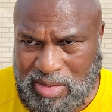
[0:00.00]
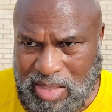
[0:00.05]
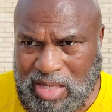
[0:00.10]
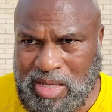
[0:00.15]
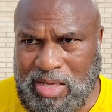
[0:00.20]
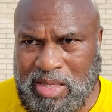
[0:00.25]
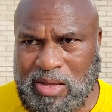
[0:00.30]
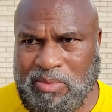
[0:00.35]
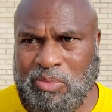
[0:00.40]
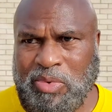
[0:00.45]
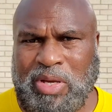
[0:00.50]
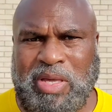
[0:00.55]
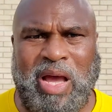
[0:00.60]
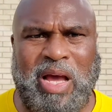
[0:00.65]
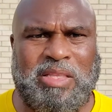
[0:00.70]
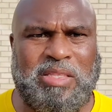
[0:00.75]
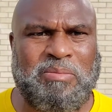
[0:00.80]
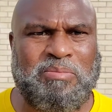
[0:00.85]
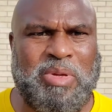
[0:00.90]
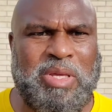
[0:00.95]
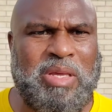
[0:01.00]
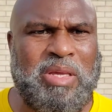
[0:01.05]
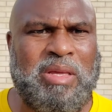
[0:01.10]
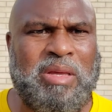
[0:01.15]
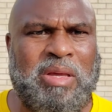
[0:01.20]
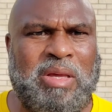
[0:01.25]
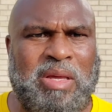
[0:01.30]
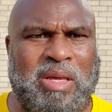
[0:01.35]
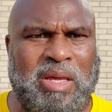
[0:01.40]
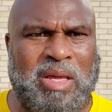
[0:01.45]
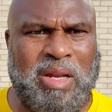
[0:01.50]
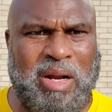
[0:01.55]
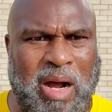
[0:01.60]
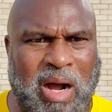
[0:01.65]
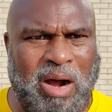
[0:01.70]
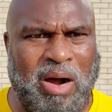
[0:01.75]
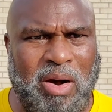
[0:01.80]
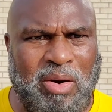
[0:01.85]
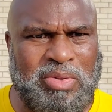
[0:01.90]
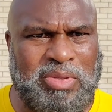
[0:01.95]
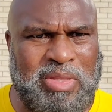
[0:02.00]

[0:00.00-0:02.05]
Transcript: thinking we got to be in all